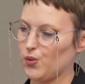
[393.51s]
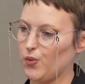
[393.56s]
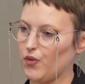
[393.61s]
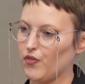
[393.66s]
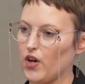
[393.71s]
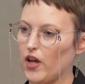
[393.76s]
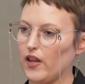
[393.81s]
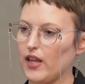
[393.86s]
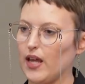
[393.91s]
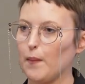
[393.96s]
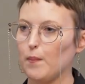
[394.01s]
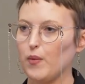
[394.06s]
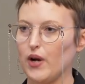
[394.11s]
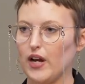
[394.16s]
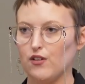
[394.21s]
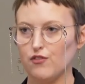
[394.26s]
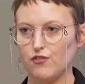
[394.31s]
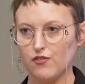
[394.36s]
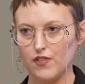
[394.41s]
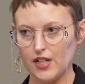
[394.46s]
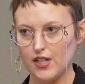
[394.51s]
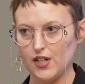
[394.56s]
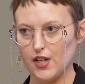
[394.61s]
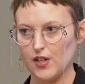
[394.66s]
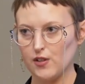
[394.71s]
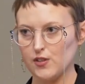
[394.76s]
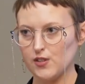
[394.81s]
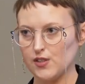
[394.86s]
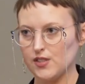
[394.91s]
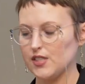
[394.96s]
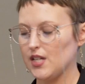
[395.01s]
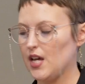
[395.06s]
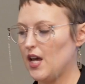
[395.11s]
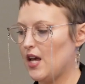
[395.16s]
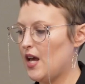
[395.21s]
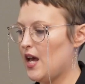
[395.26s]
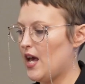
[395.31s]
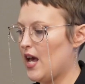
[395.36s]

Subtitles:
So we've got like brand videos,